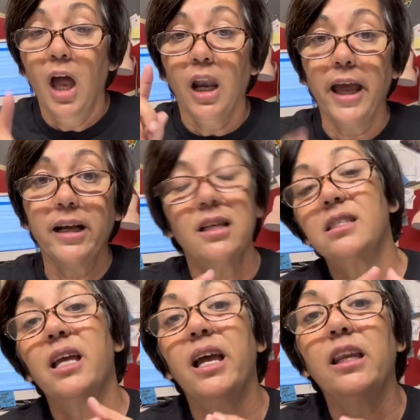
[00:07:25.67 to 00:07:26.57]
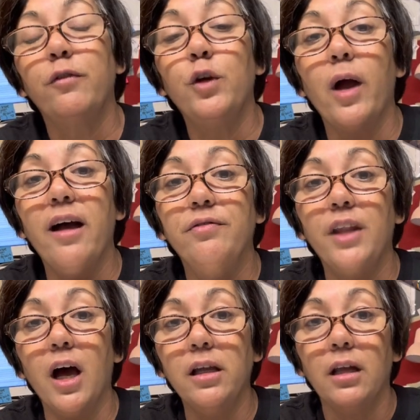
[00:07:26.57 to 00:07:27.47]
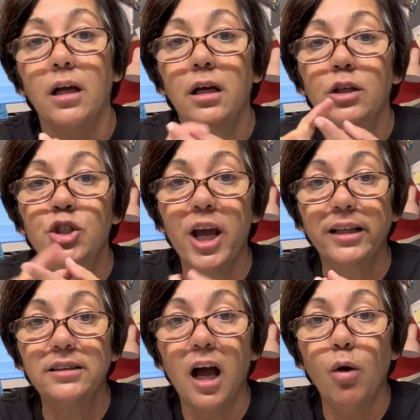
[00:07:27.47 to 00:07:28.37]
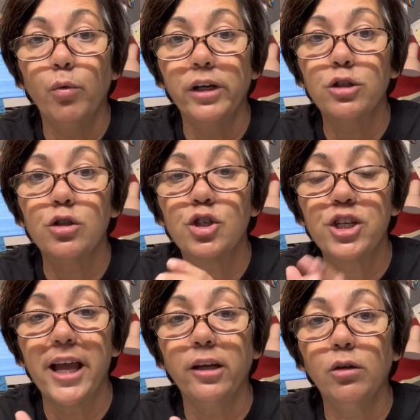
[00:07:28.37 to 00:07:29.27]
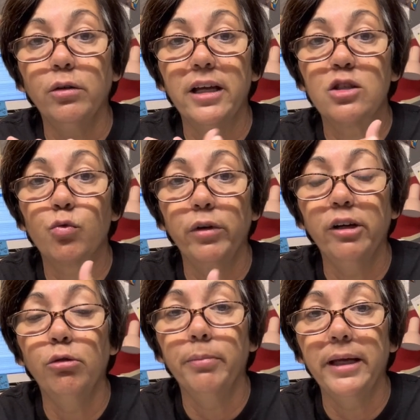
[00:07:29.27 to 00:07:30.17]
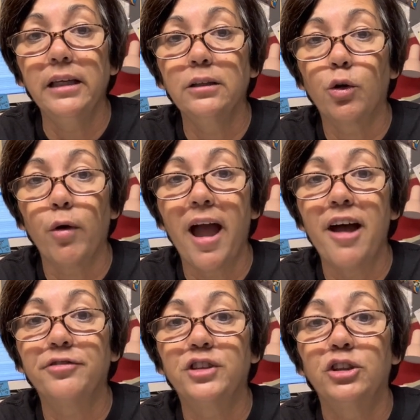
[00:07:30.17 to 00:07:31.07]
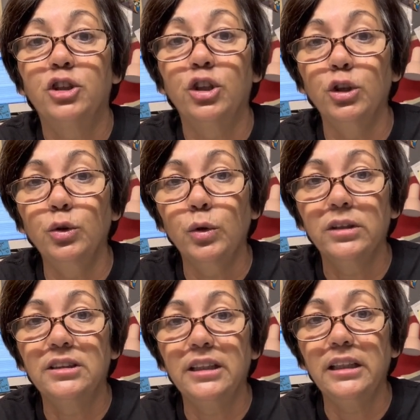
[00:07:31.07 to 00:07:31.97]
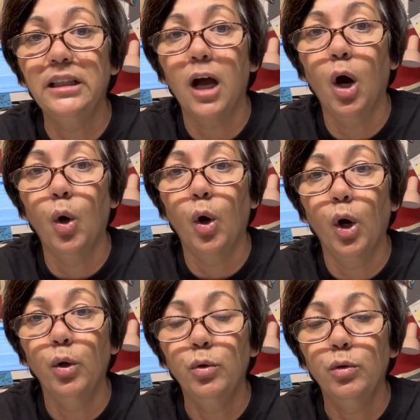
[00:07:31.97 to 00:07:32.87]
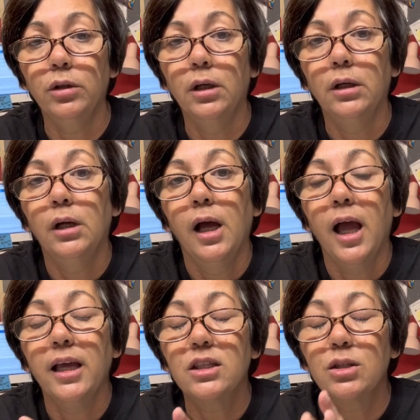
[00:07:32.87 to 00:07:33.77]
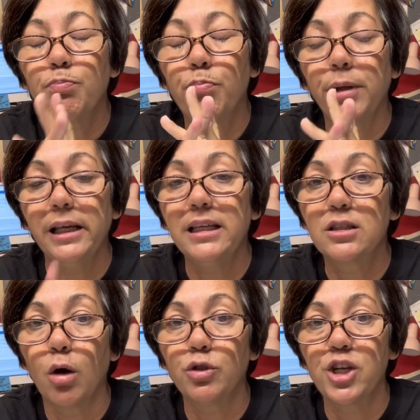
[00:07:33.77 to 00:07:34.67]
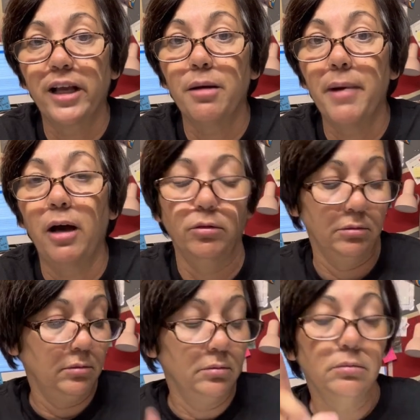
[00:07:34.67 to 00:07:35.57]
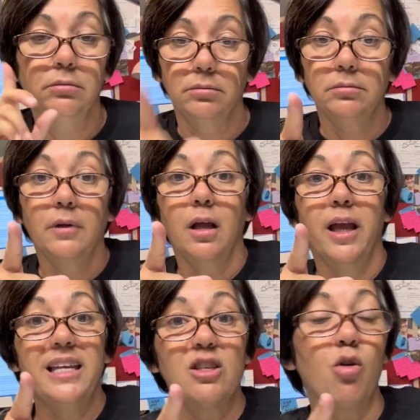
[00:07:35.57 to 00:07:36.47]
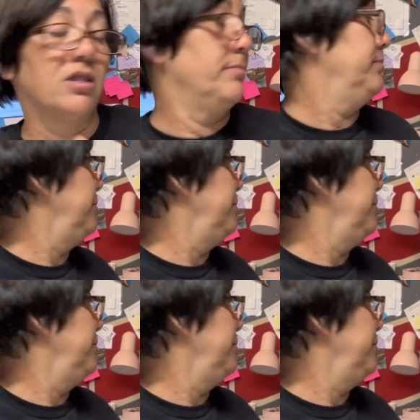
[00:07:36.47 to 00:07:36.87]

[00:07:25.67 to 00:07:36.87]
Like I said, if you have not checked out Richard's channel, it's Real Men Craft Too T-O-O. Please go check him out. He's awesome.